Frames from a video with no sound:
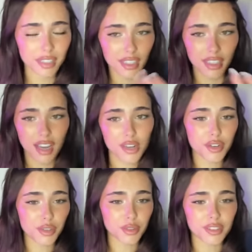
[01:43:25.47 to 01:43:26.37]
I don't
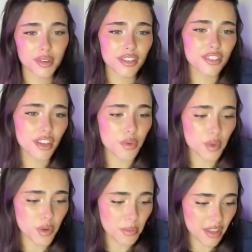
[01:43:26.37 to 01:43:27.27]
know. So I just get
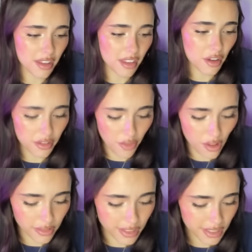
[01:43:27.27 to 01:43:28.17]
overwhelmed by the thought of all
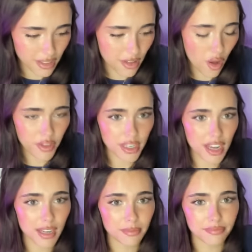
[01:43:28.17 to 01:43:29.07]
of it all the
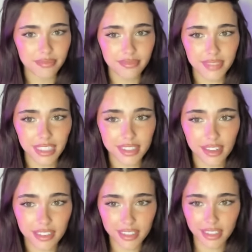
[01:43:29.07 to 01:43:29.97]
time. It's
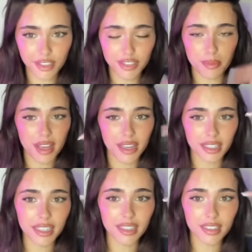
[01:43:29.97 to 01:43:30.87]
constantly just in my head,
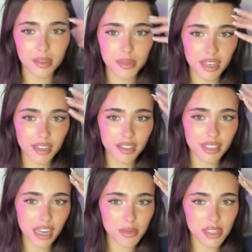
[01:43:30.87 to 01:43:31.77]
like, oh my God,
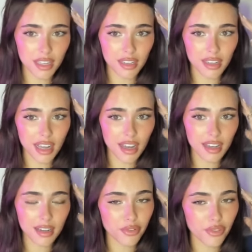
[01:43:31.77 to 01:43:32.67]
time is ticking. Ah,
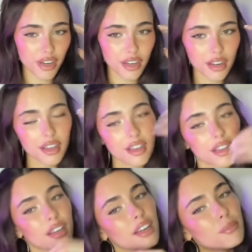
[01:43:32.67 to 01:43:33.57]
I'm afraid.
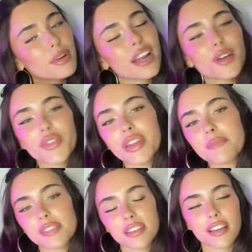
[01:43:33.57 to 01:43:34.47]
But I know that I'm
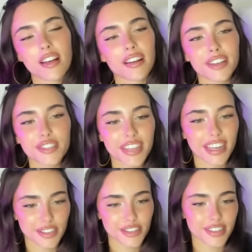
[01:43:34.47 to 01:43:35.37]
still young. I just get
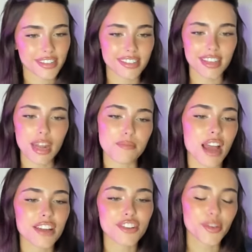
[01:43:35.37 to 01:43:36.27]
anxious and I'm,
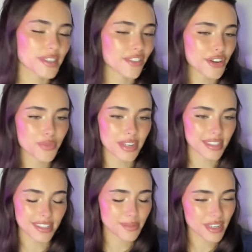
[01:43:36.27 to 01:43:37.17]
I just always find a
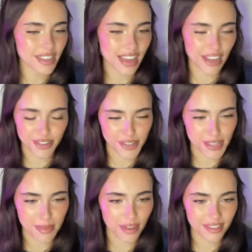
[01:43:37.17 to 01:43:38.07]
reason to be anxious
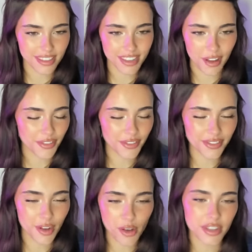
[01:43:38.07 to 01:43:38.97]
about stuff
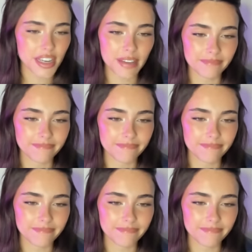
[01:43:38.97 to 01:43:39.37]
all the time.